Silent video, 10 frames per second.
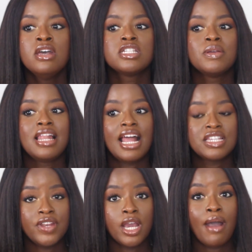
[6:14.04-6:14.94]
So in the
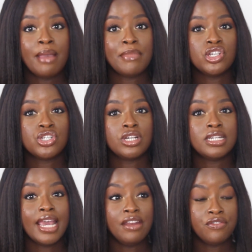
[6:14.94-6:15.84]
last video I
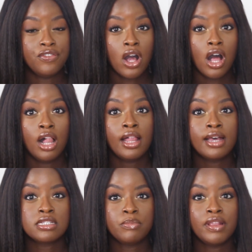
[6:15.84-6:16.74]
mentioned Infocol
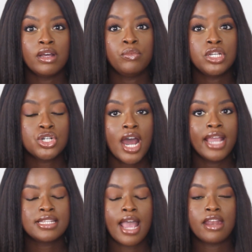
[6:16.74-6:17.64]
as something that we
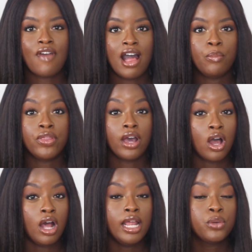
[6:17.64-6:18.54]
tried to kind of help with her
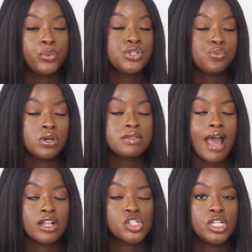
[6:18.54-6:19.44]
colic, which was
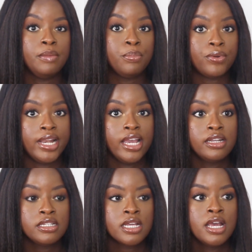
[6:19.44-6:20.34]
actually
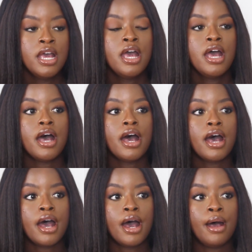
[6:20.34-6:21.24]
brilliant.
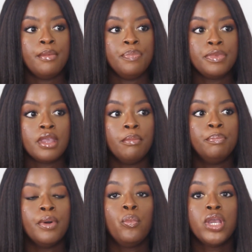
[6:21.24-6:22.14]

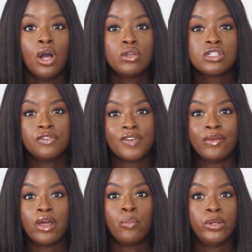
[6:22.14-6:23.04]
But we also
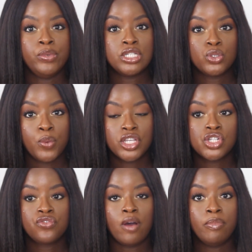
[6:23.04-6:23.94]
found that when we
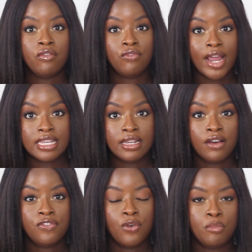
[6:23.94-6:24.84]
switched from the
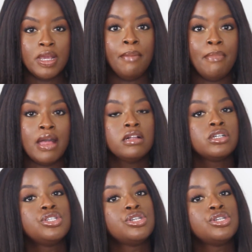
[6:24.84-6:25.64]
regular formula milk